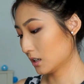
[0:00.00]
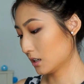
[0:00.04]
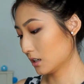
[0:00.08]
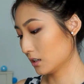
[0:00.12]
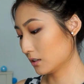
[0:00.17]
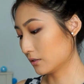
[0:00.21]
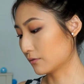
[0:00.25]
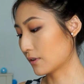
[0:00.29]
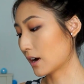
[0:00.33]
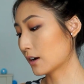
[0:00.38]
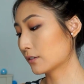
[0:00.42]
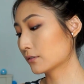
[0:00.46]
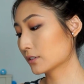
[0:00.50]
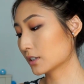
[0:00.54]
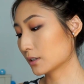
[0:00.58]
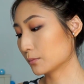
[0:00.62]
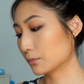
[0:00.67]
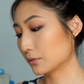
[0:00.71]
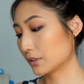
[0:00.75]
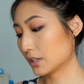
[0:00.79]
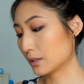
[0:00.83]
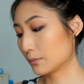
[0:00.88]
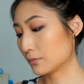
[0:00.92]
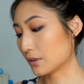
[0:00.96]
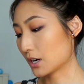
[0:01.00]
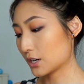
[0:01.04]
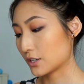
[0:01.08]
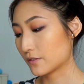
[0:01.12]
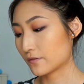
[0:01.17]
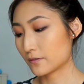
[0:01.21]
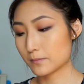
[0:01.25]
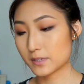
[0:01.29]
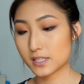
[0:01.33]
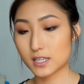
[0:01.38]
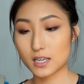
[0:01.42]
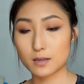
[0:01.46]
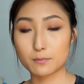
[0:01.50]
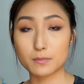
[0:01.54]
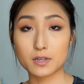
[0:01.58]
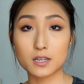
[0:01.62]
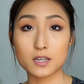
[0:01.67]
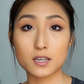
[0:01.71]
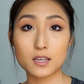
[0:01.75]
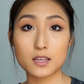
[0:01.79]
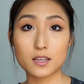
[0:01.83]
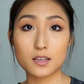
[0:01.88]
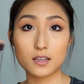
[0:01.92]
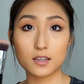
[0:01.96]
the round Kabuki brush from
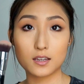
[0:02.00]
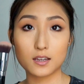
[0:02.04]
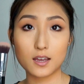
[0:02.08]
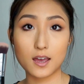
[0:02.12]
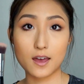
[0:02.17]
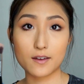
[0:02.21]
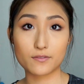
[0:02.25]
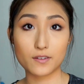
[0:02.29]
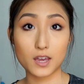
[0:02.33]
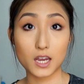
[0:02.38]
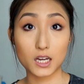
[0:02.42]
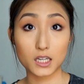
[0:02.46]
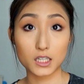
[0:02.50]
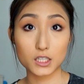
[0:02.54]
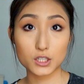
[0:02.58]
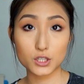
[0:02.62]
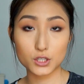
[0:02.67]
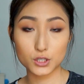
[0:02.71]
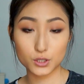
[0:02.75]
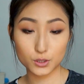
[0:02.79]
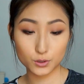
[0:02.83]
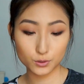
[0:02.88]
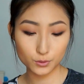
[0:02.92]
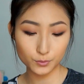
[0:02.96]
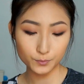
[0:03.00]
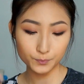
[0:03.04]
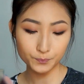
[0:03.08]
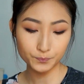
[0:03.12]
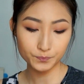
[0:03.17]
Sigma F82.